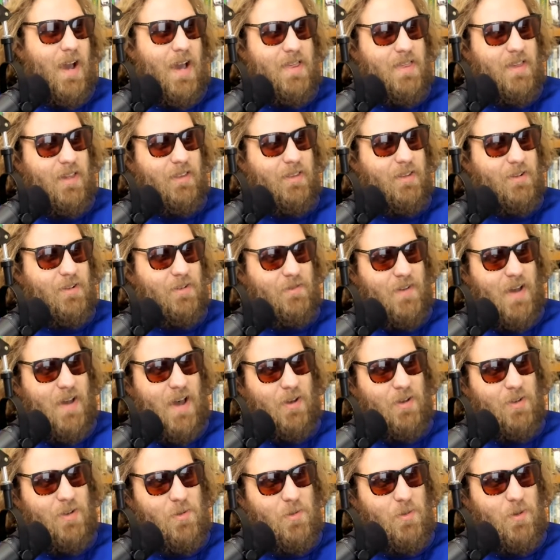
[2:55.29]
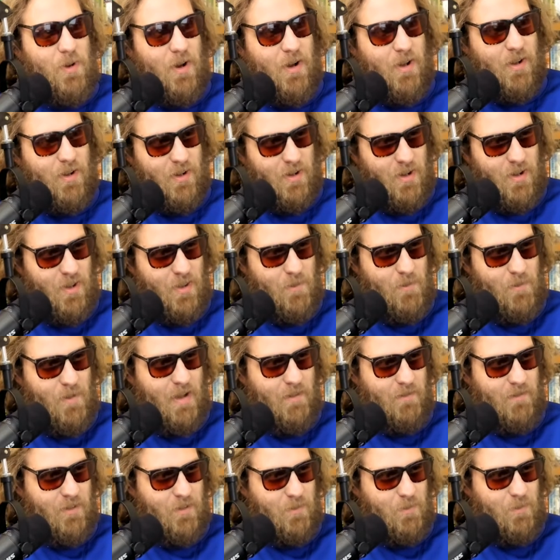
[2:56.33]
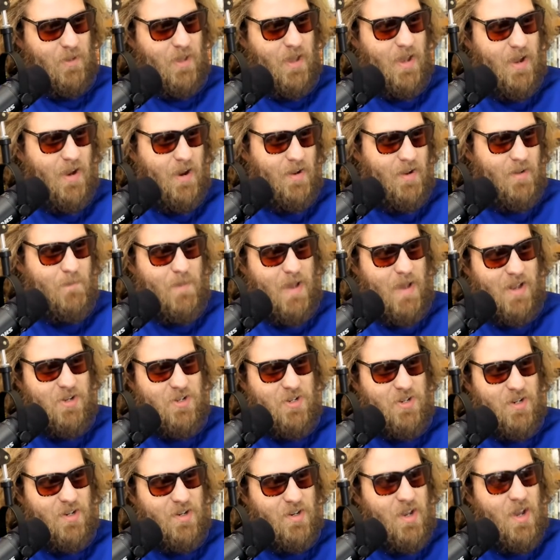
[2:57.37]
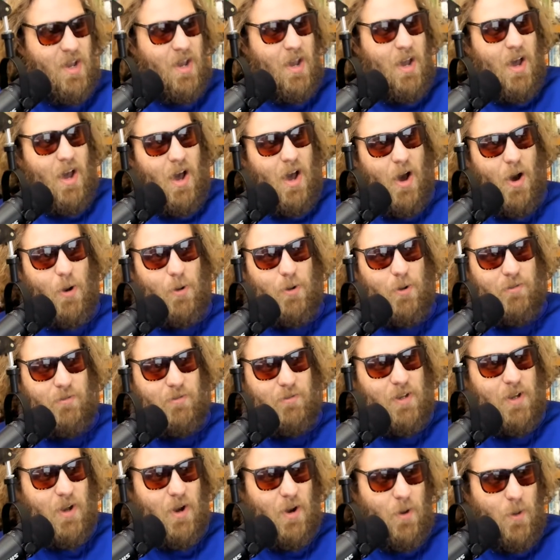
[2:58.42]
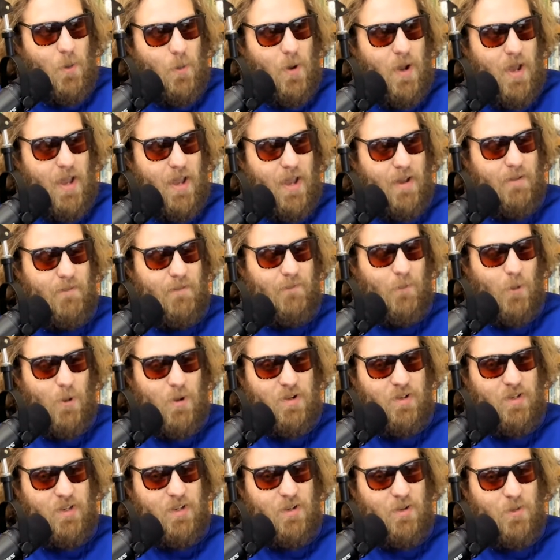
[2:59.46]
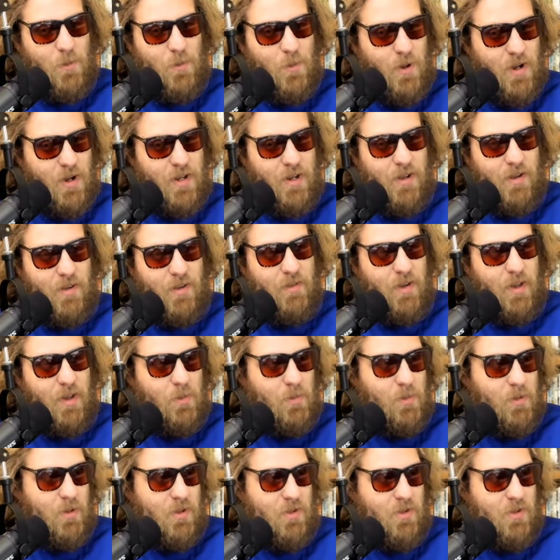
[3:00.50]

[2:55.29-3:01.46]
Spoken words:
I think there's value on another Ravens player. I mentioned Odafe Oweh, 14 to 1, available